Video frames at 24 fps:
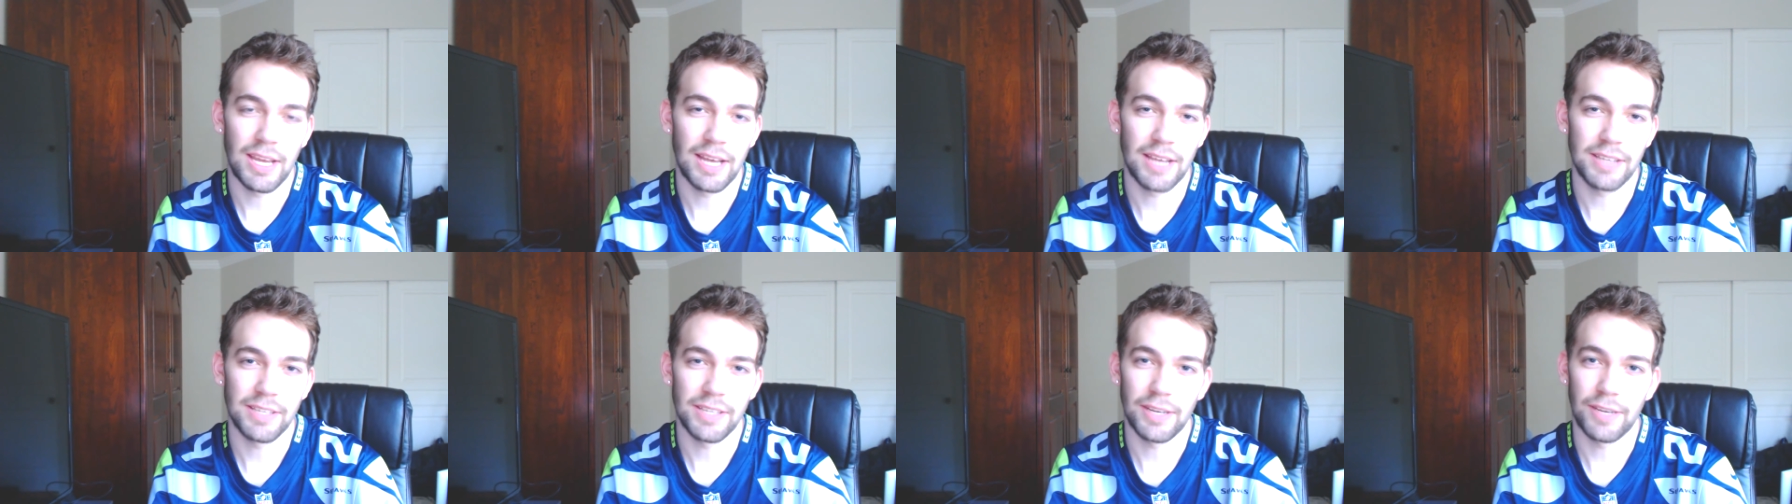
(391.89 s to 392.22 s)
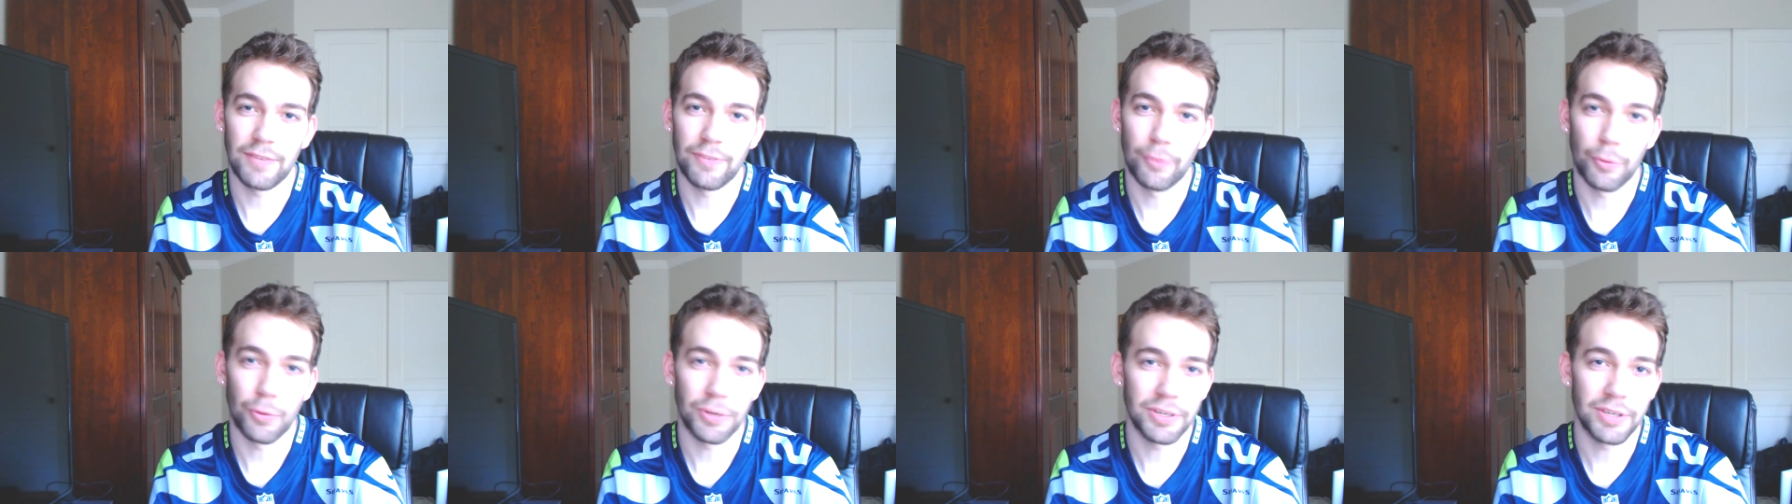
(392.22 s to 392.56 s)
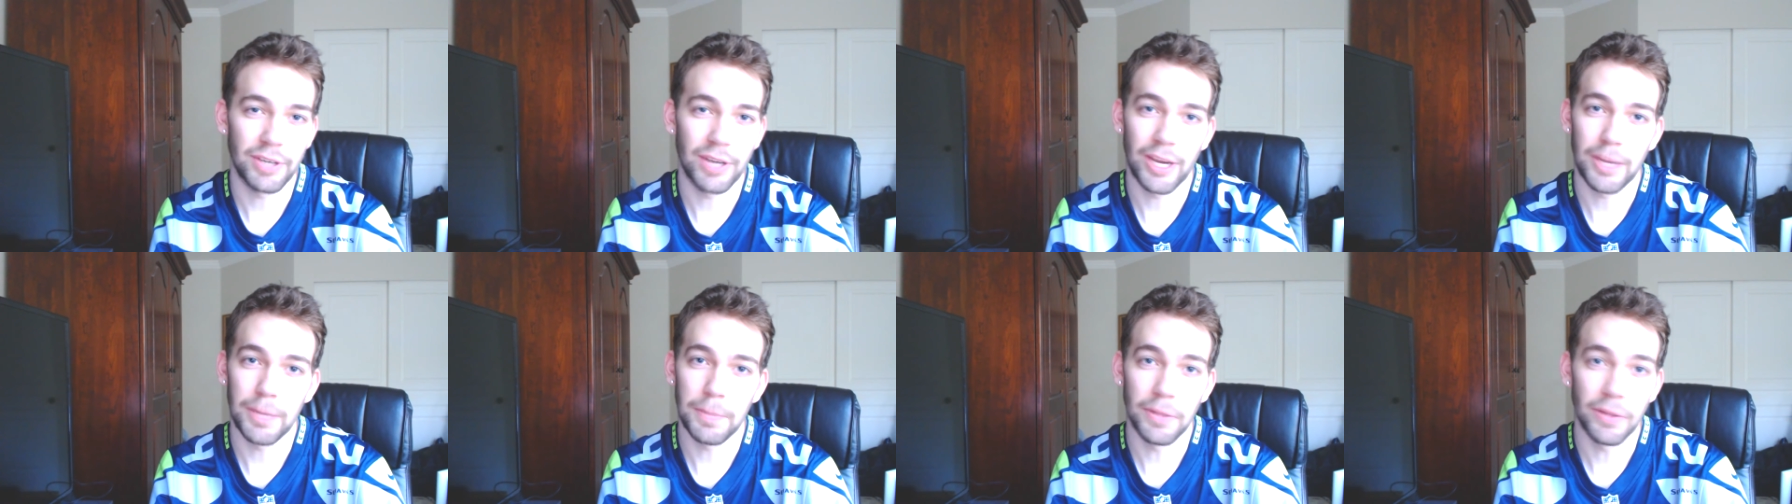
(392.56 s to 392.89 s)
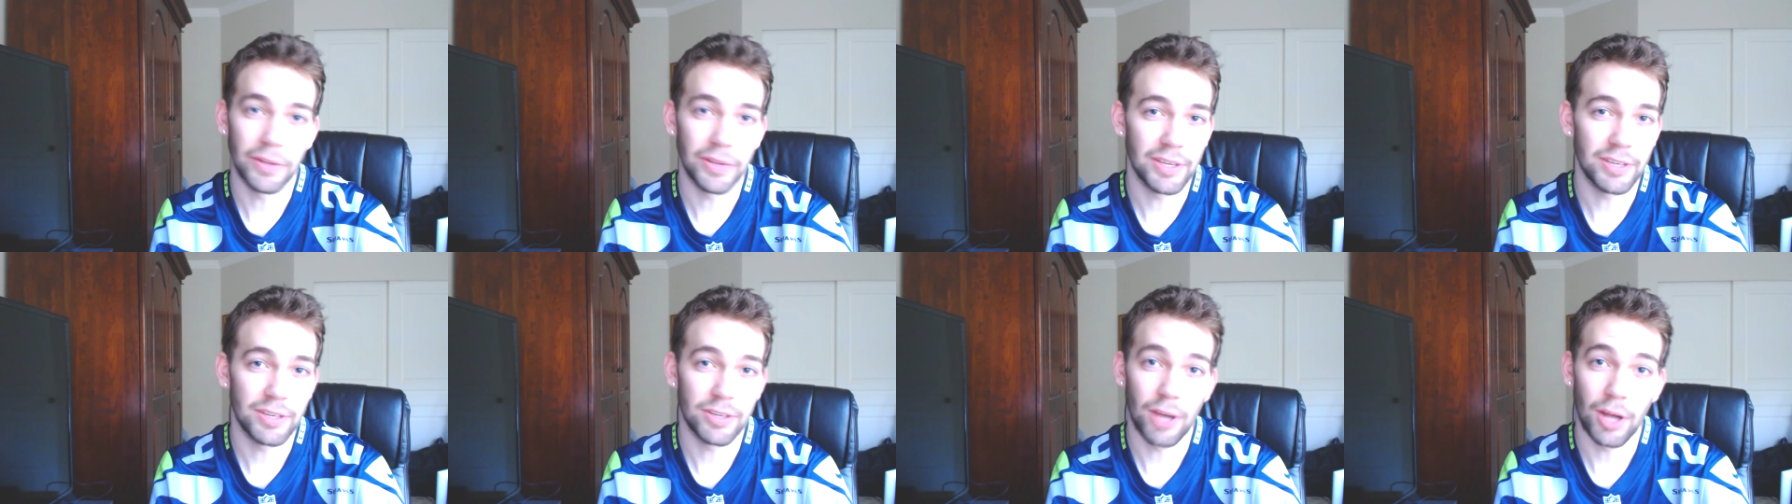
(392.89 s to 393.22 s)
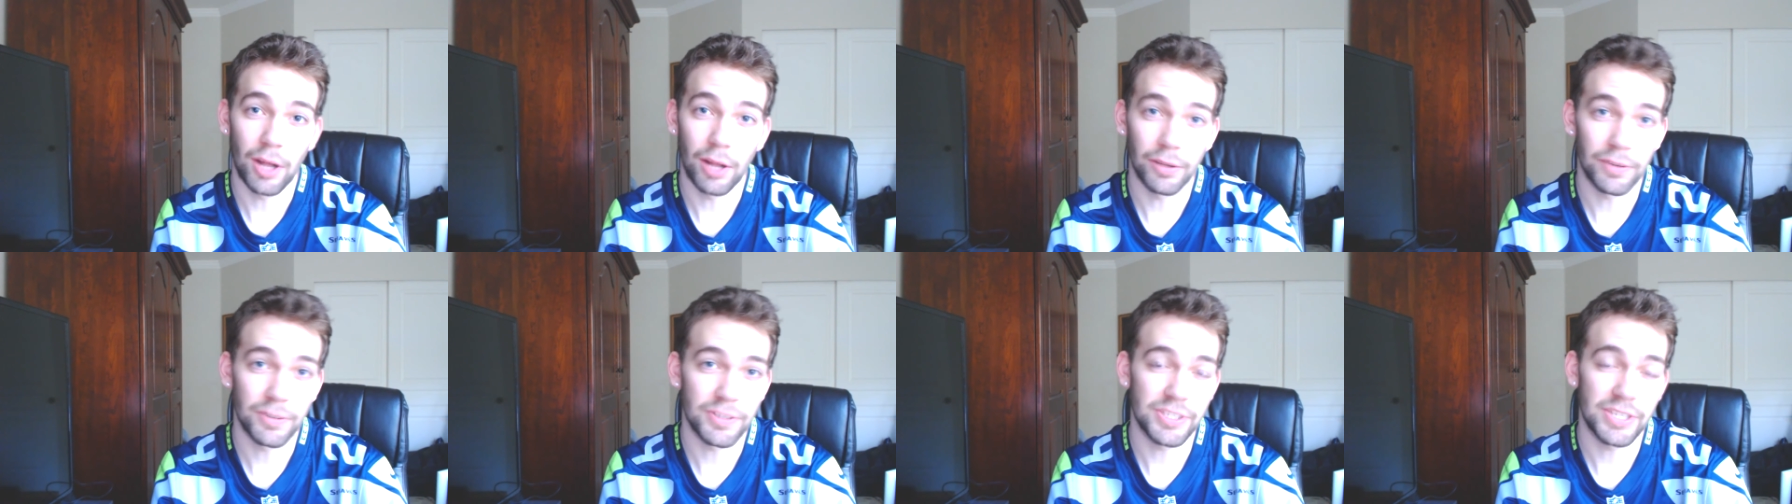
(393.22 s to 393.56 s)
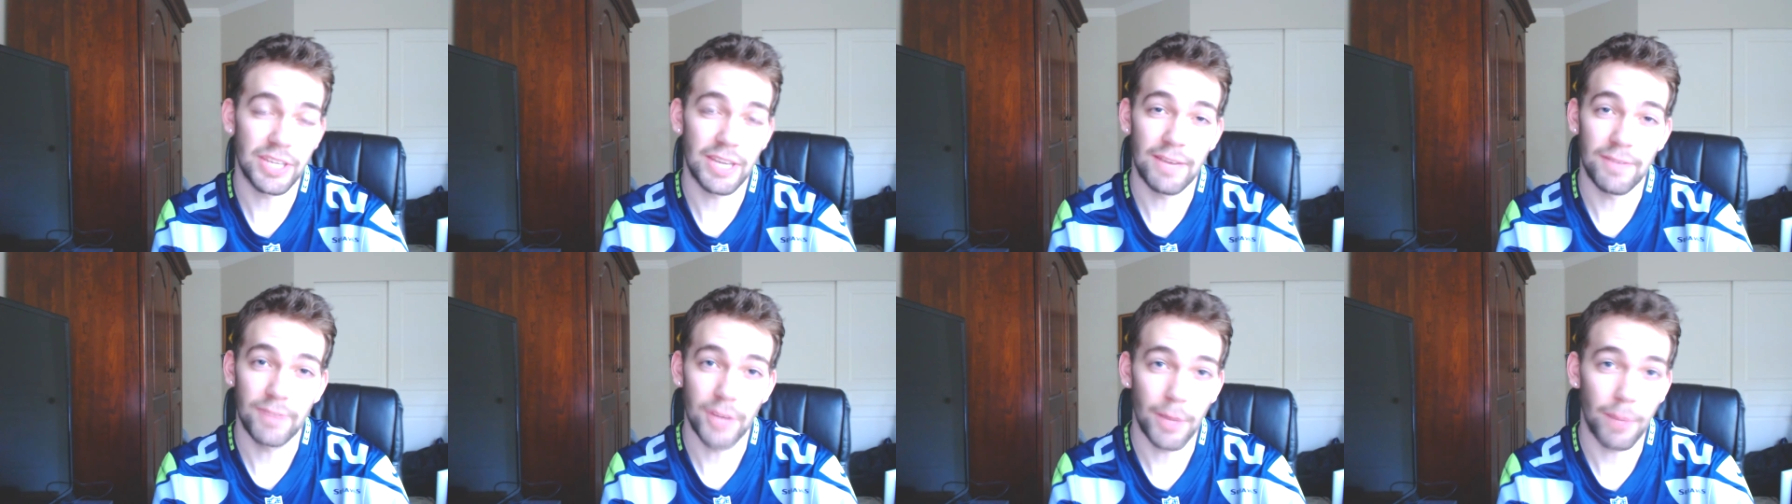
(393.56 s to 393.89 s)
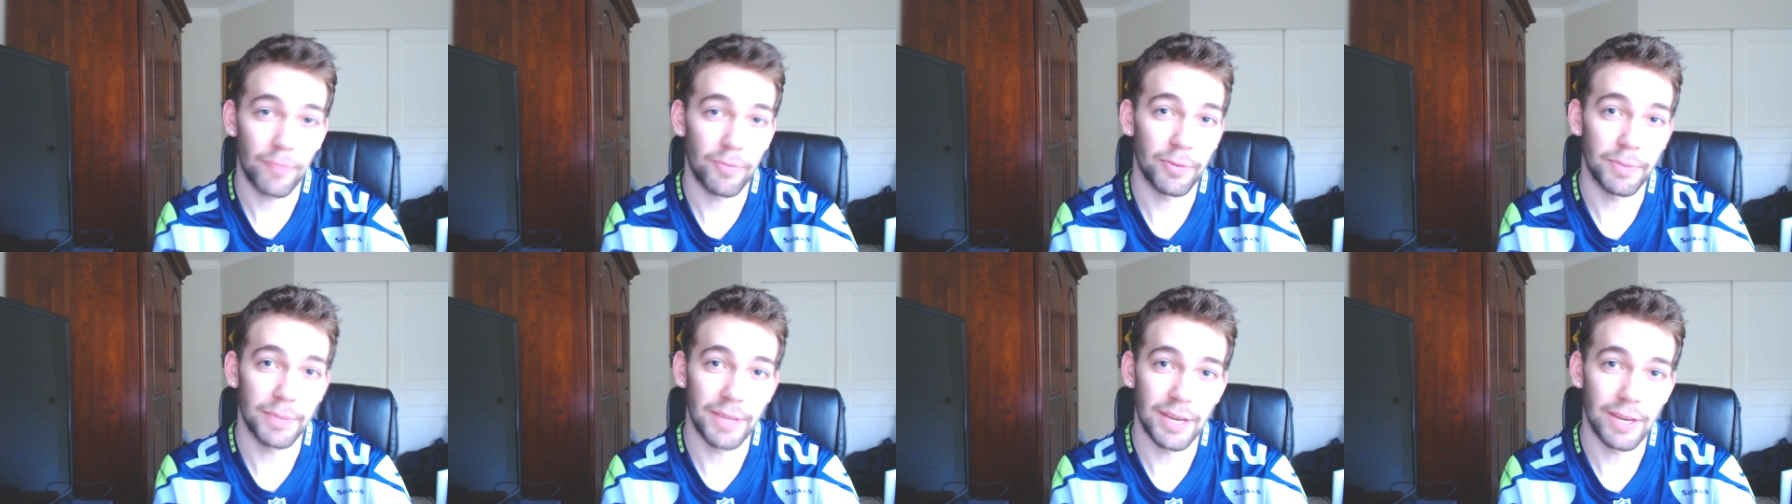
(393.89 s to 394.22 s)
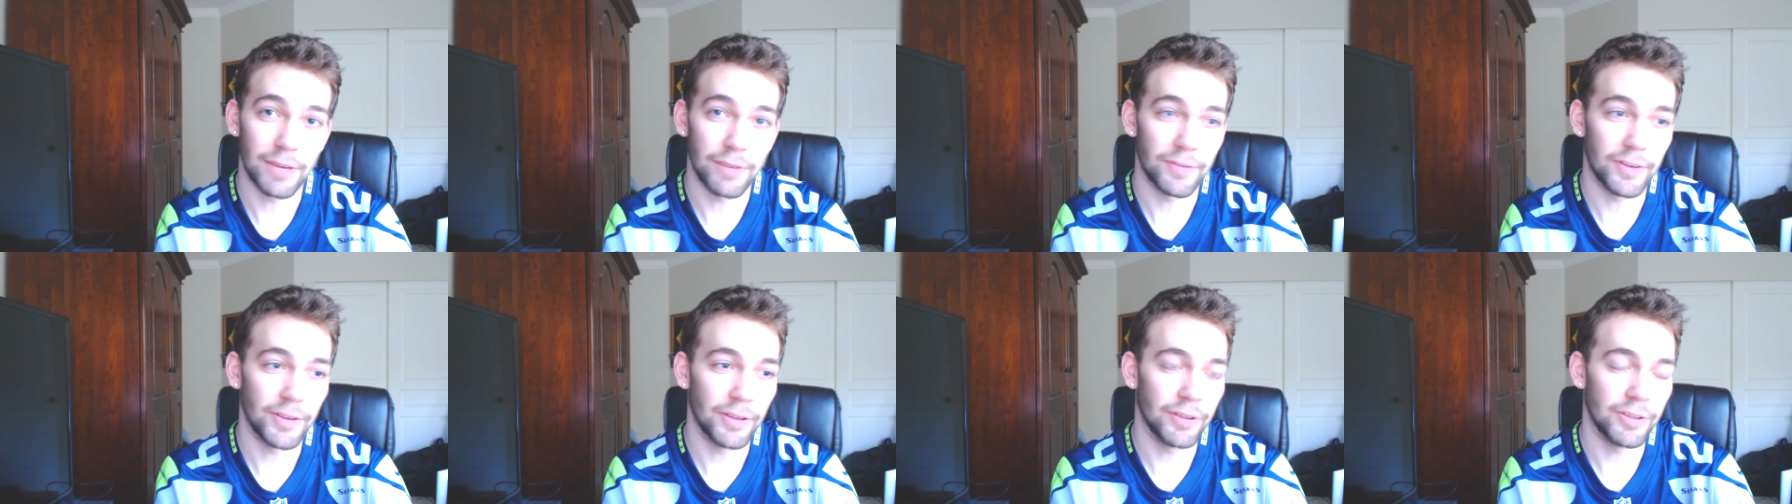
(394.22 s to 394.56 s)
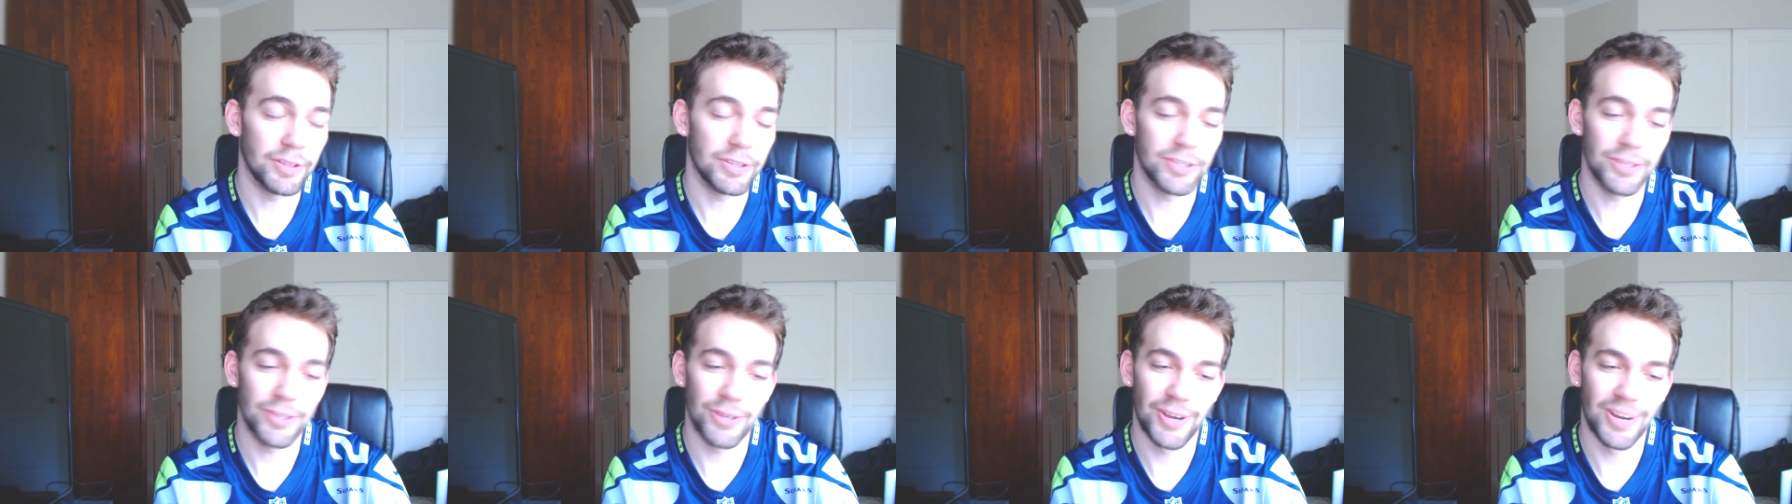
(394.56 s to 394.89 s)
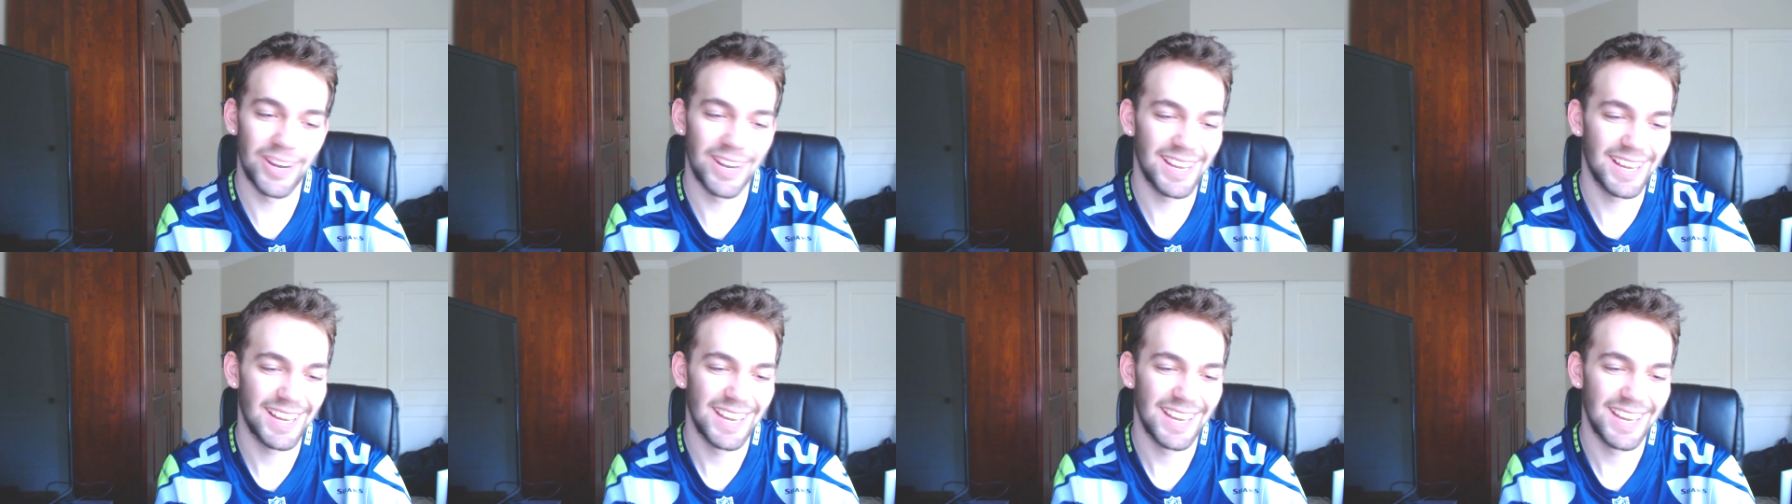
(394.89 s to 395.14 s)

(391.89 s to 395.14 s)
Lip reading: has like $49 million saved up from the NFL to do.